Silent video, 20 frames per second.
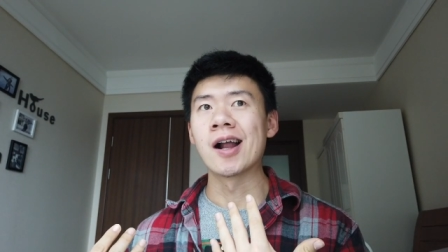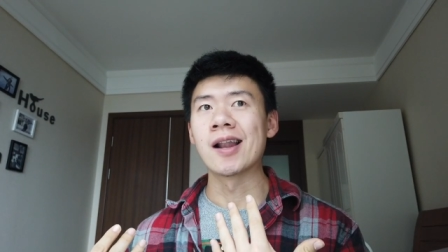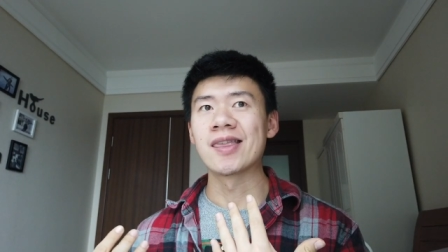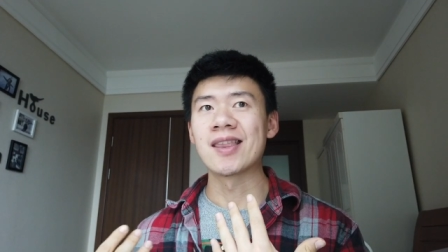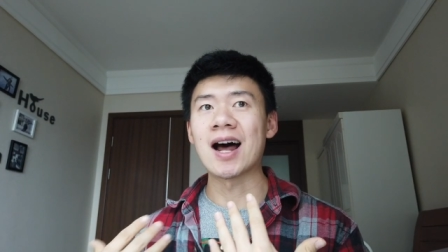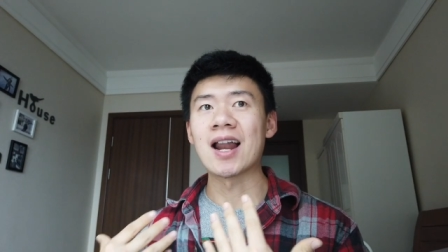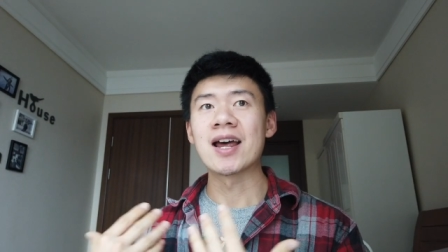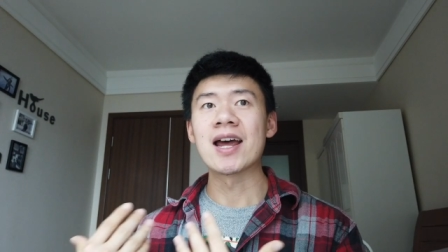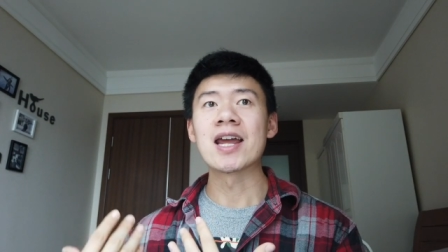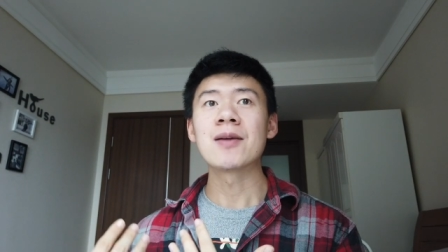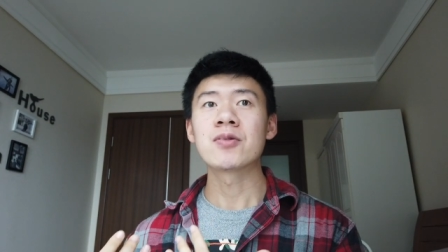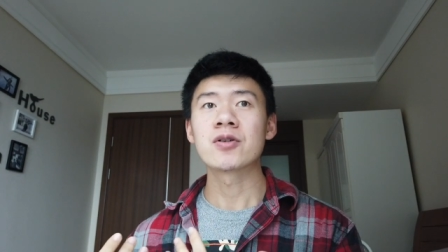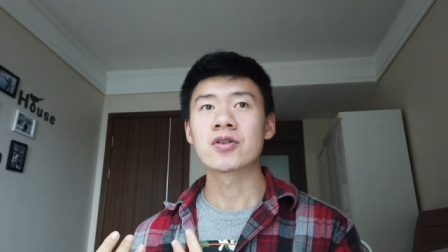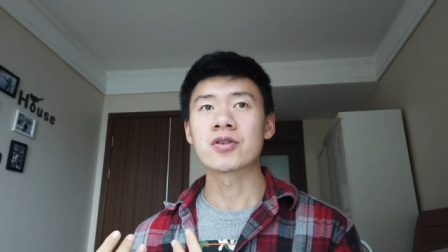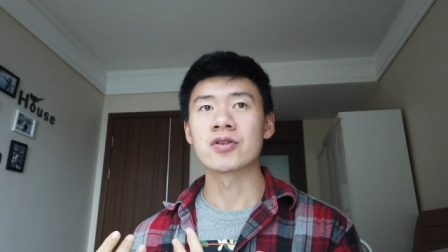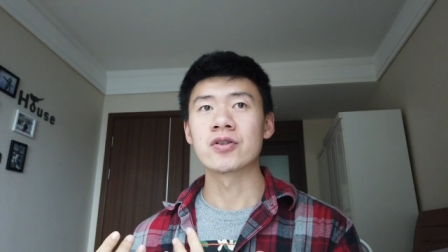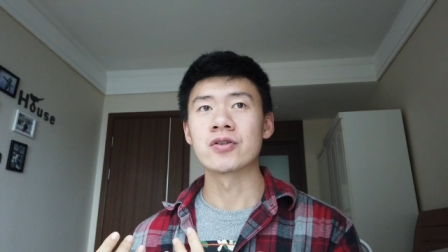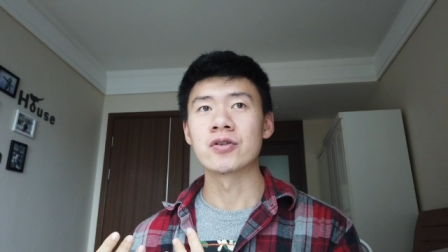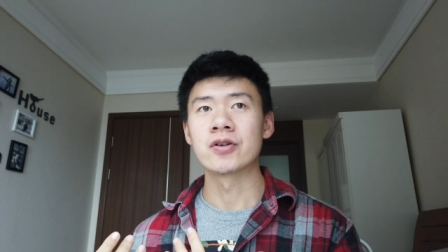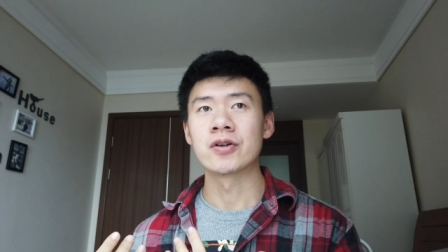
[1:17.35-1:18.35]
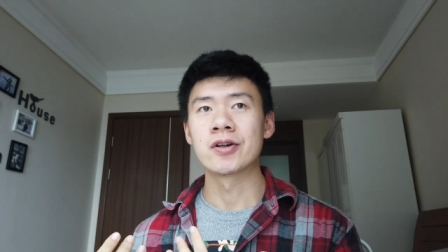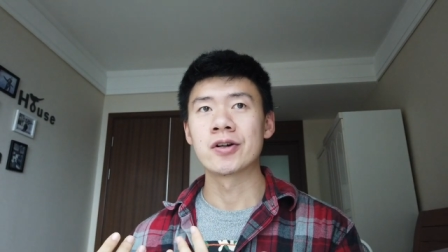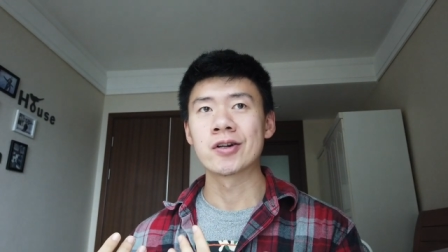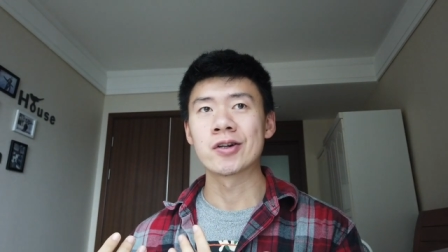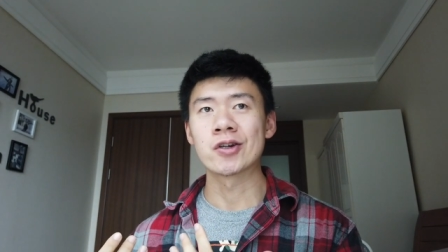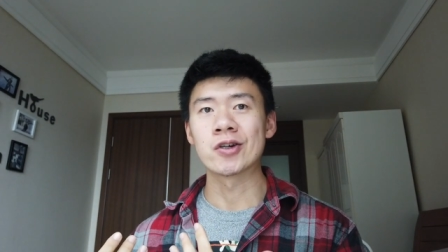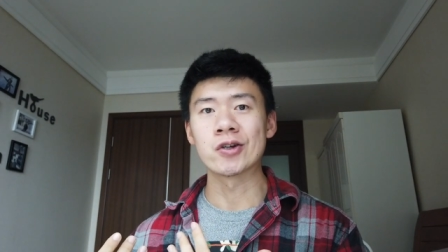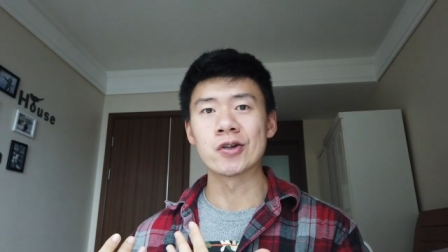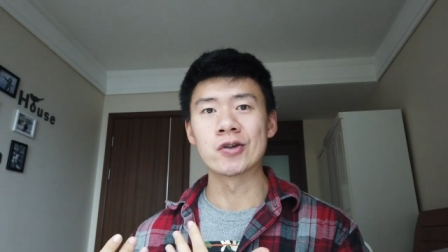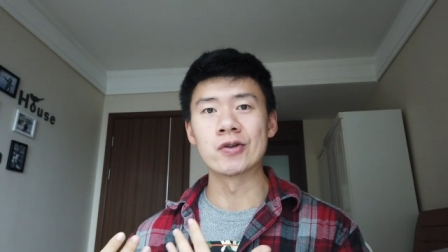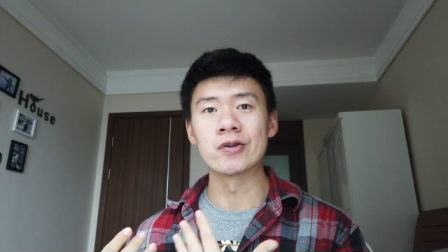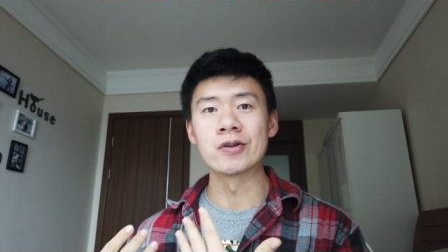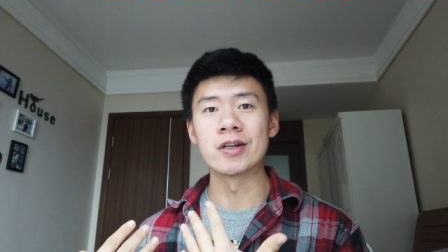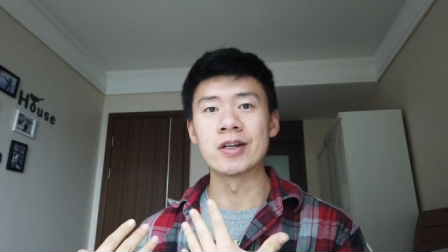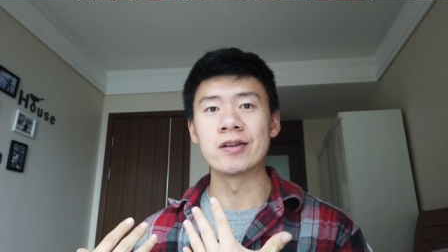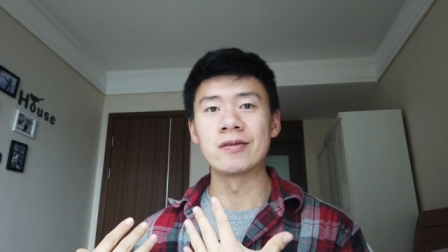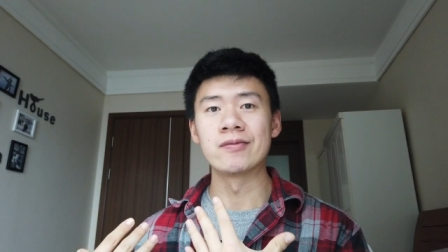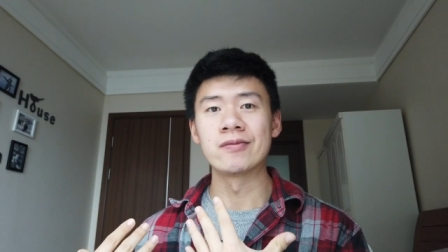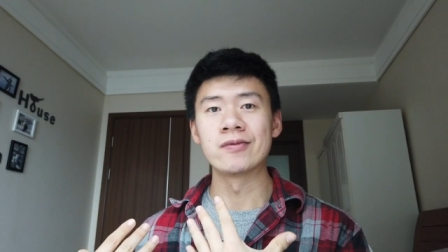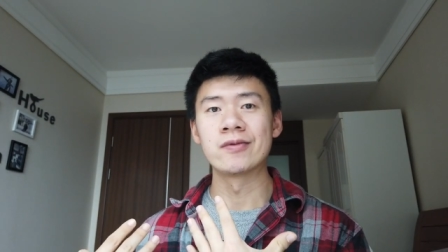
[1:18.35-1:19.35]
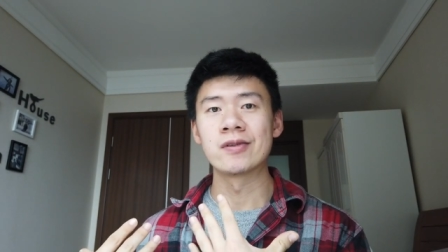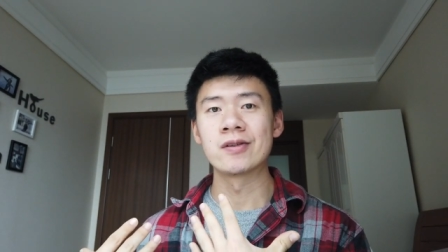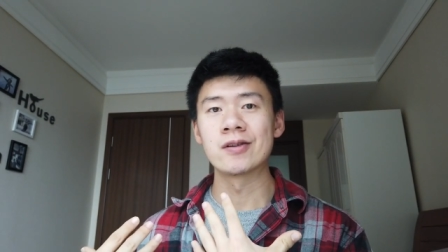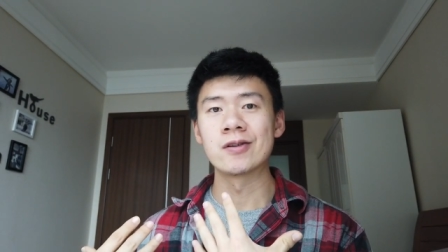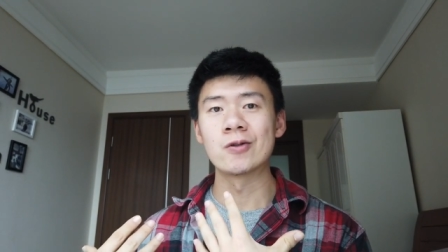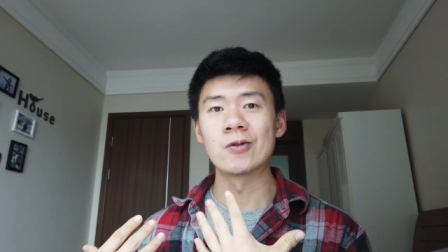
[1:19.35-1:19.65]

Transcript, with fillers: not able to to do in